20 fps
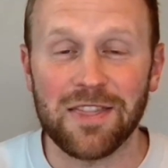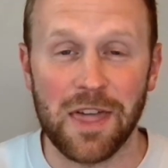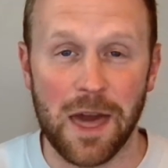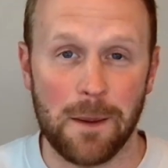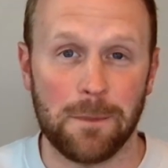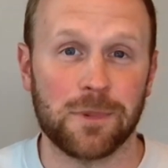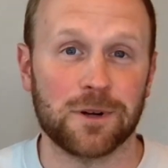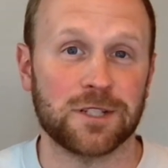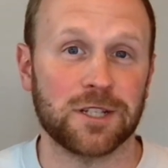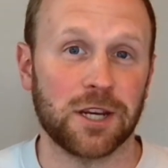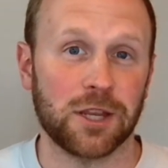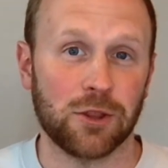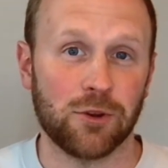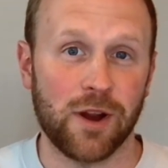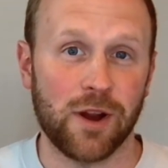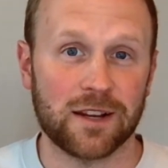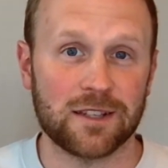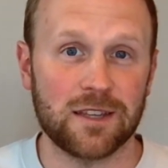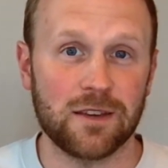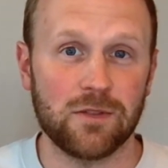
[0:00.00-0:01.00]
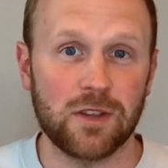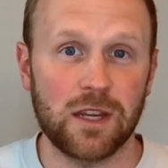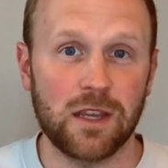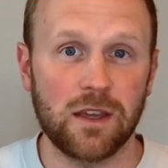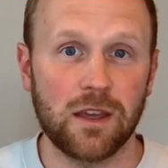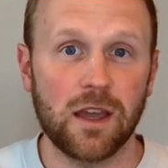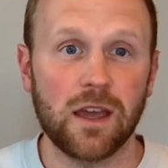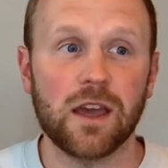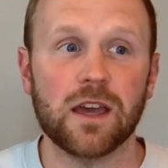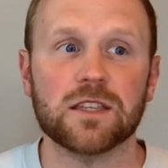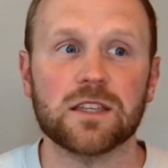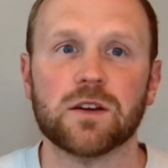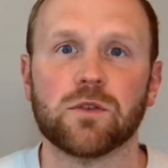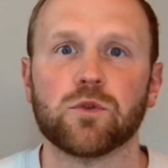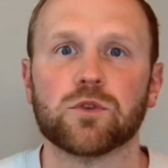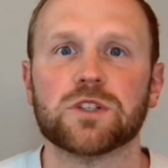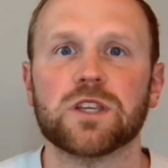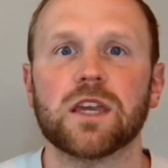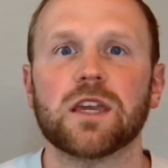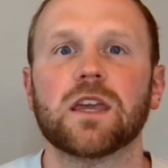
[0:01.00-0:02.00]
that particular activity is if we're
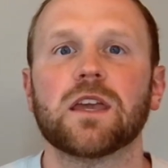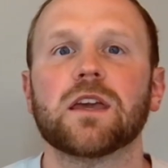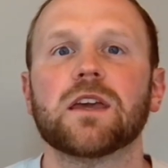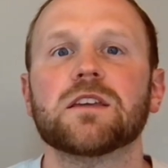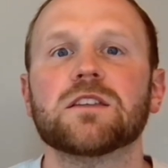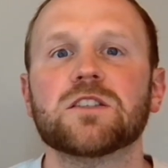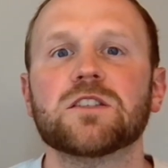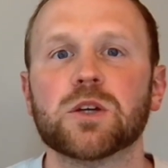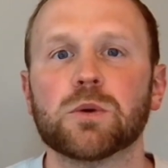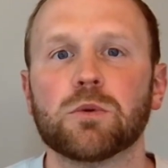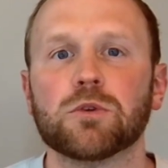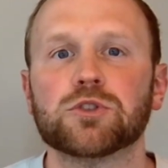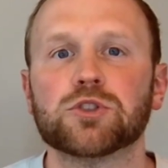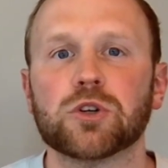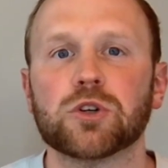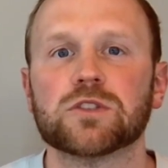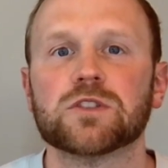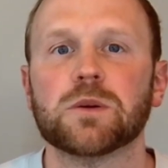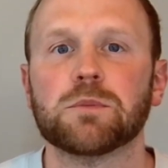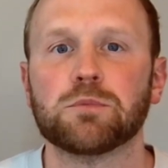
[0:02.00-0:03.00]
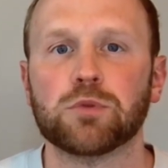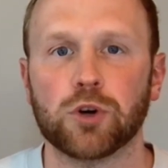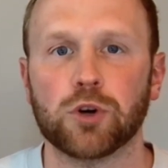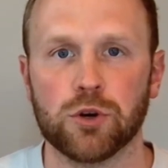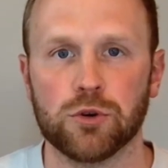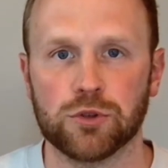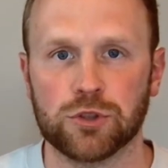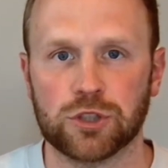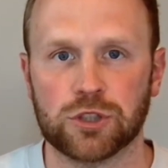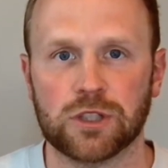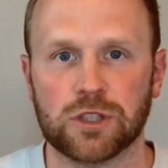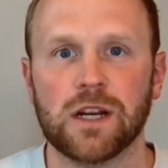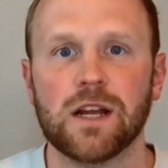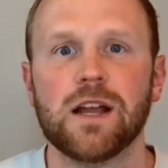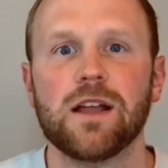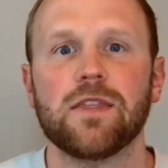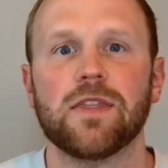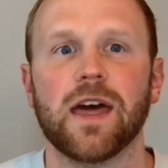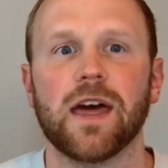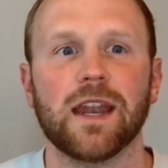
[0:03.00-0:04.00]
taking a zero trust approach.
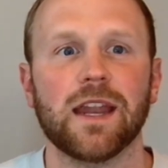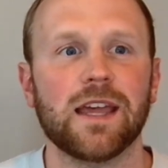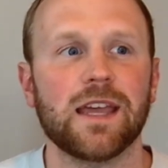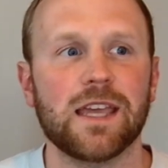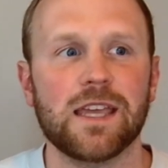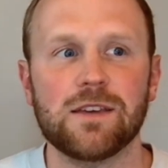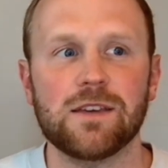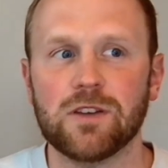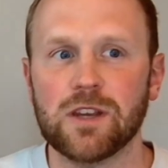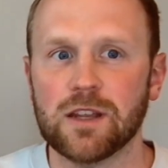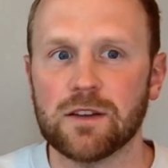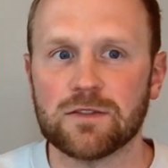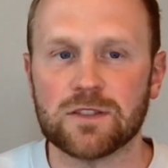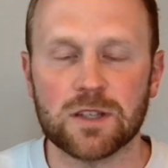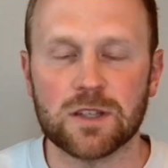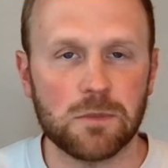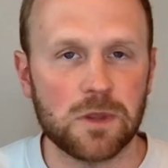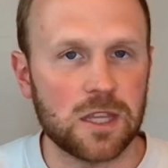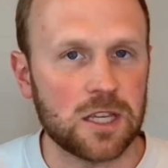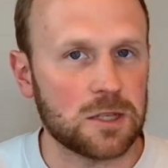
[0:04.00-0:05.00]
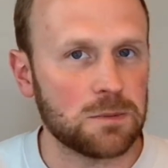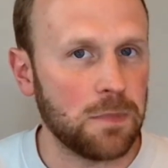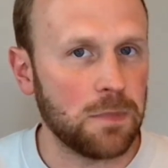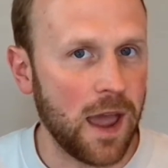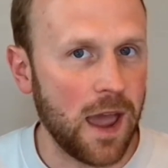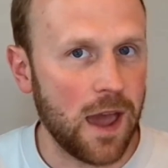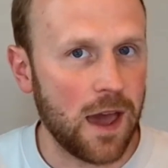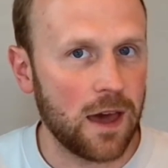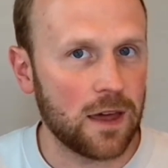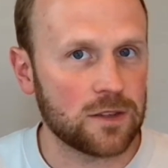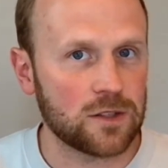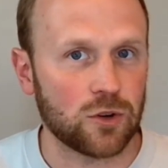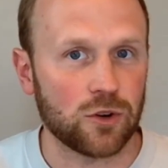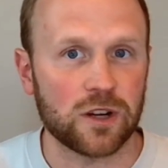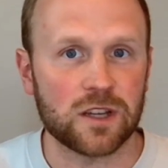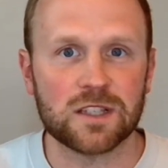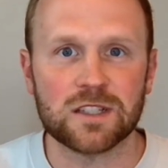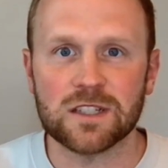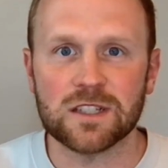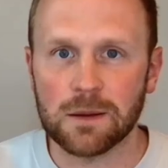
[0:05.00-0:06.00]
That even if some of these paths are
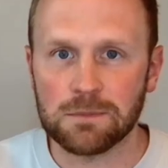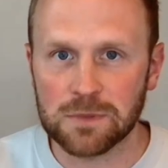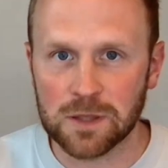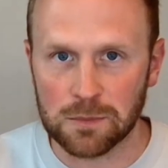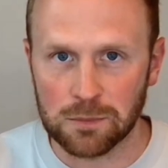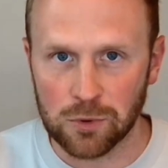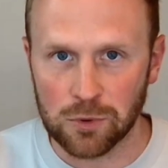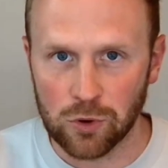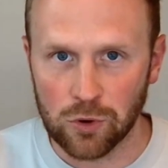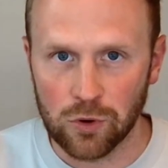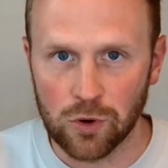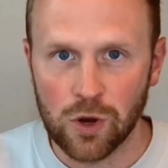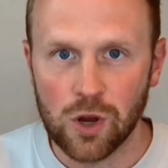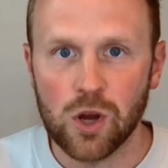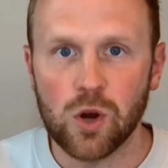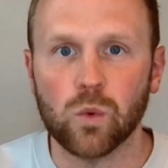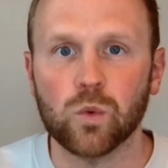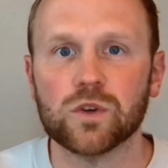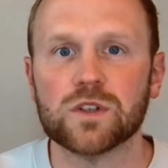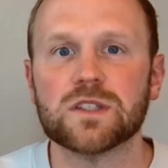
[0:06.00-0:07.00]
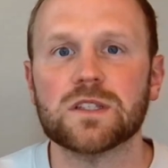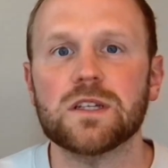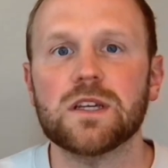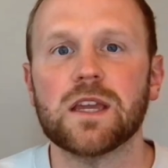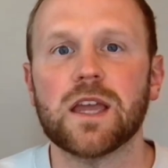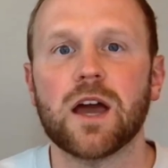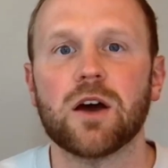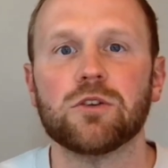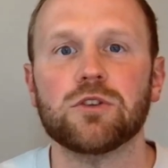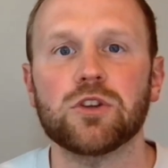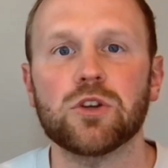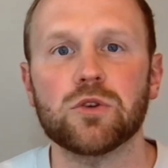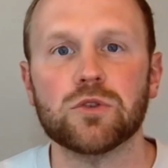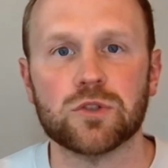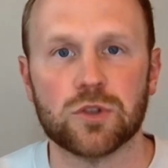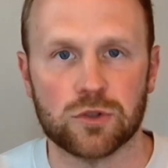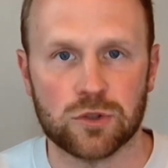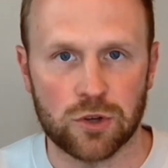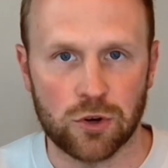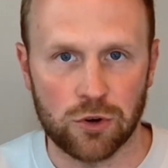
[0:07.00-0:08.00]
acceptable, we're seeing how
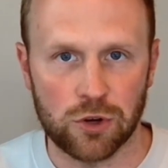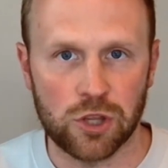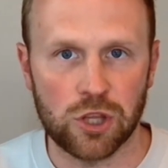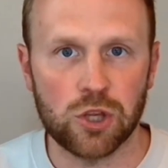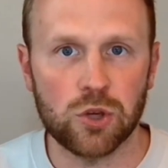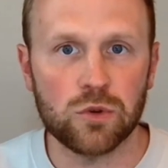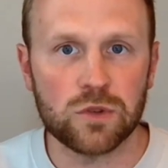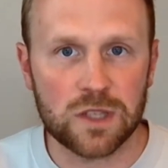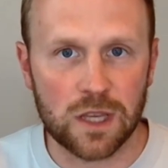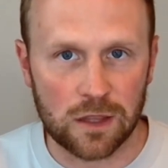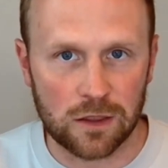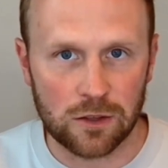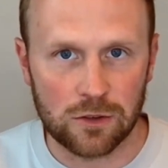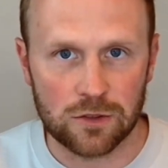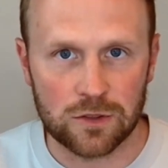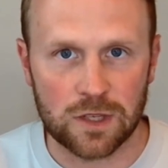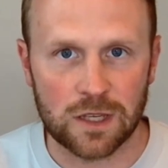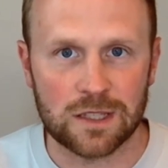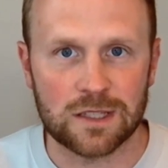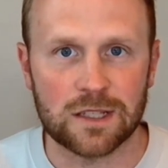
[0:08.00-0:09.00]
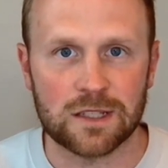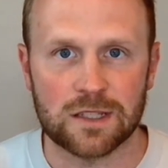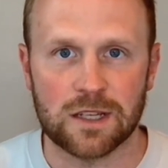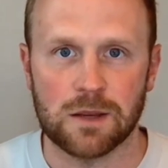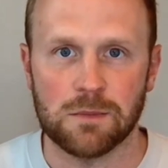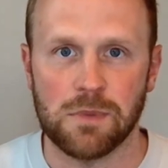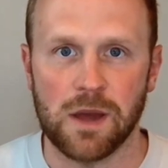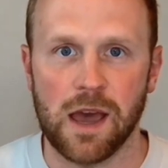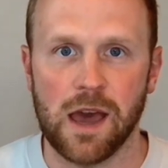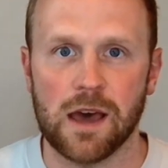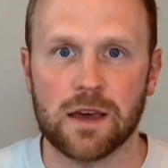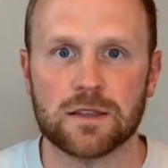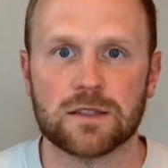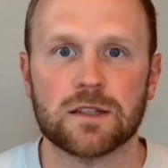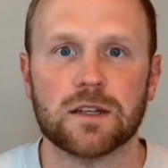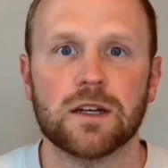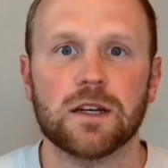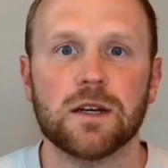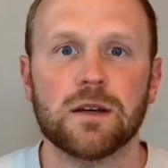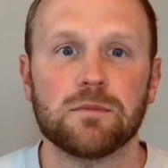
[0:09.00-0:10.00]
users are using those existing paths,
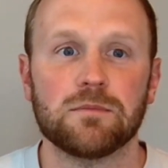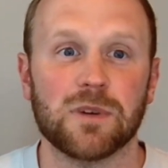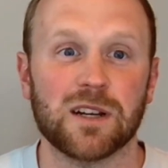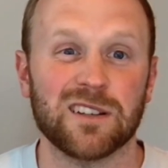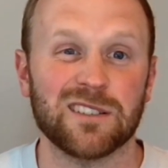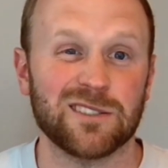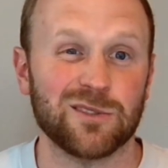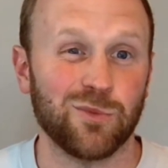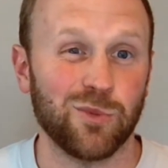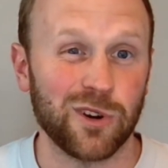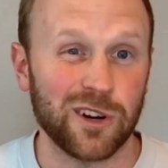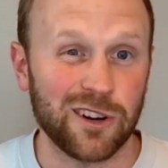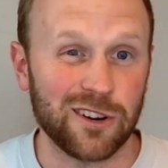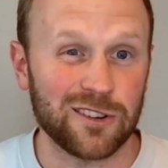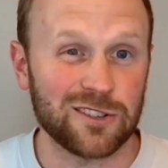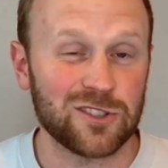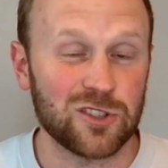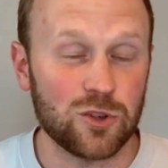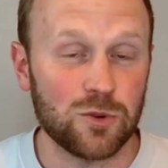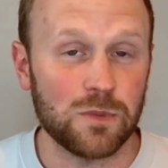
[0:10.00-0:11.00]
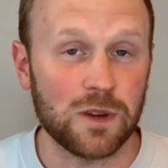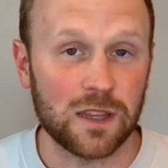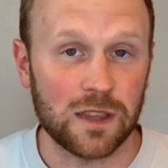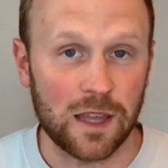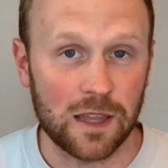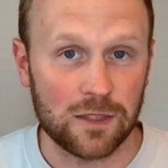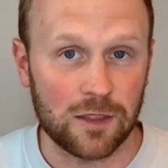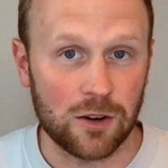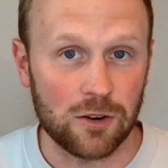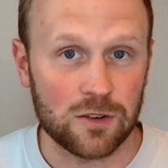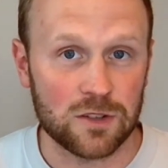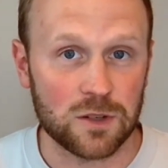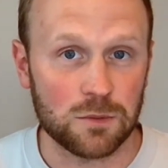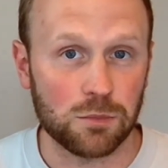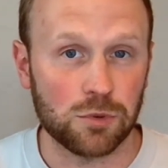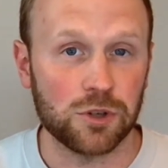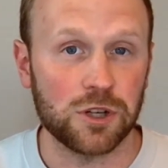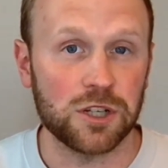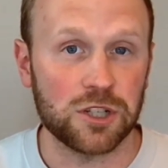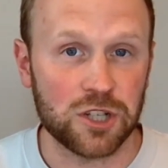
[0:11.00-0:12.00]
because we're assuming that there is a
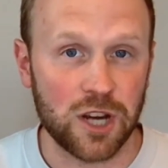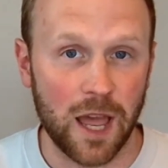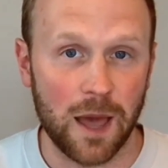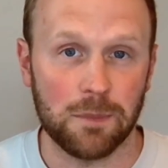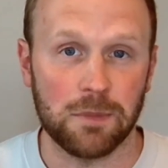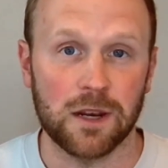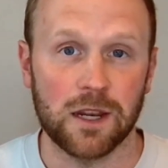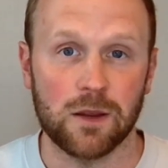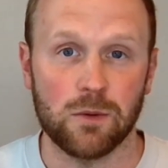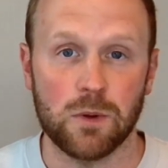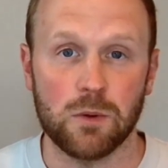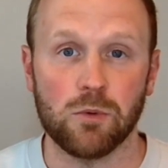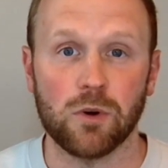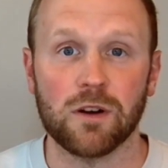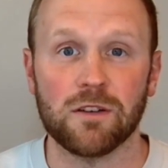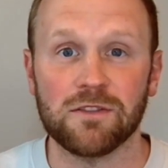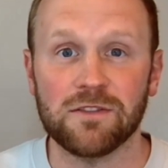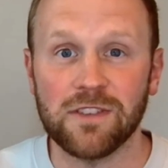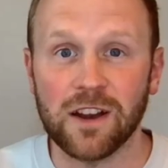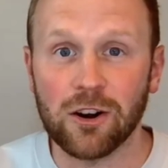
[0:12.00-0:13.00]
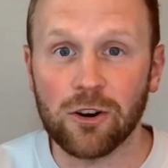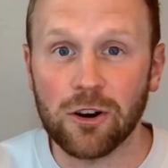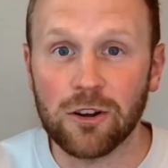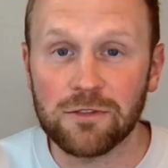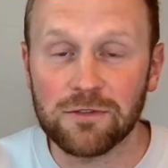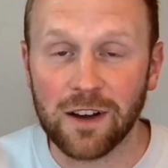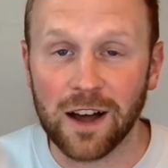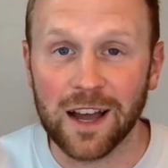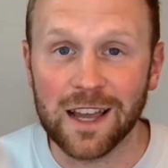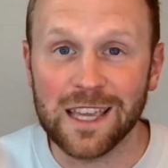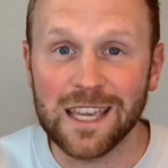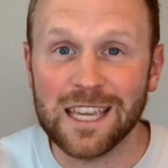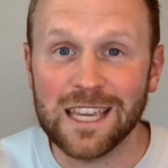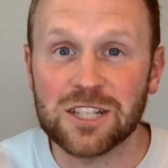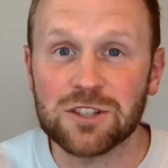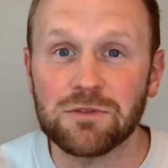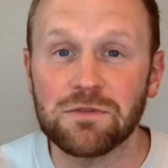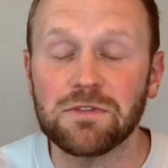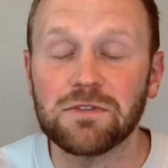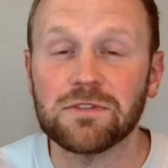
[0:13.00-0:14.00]
breach happening. We want to verify each
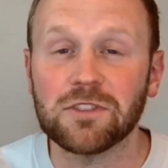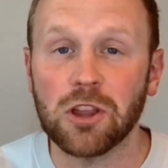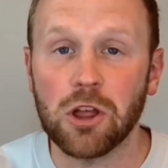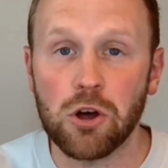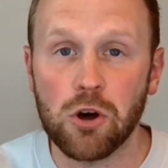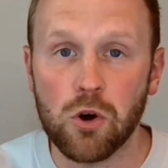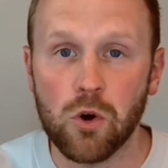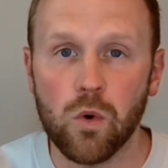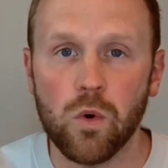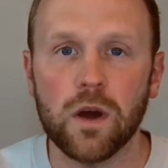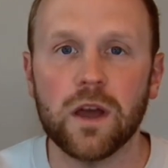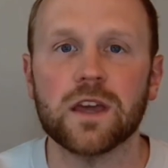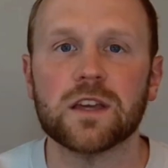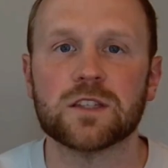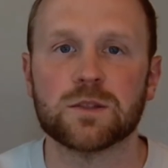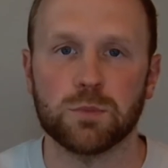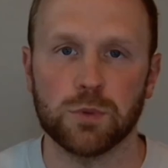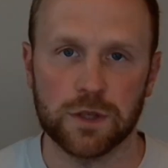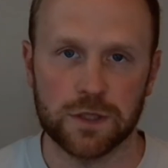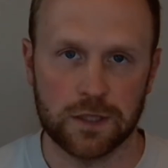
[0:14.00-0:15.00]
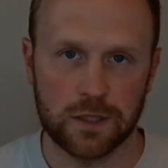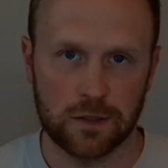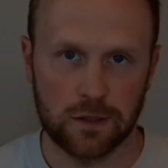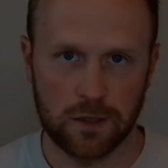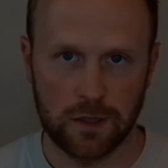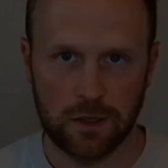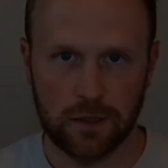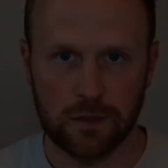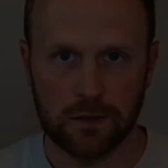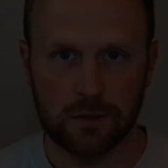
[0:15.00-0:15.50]
flow explicitly.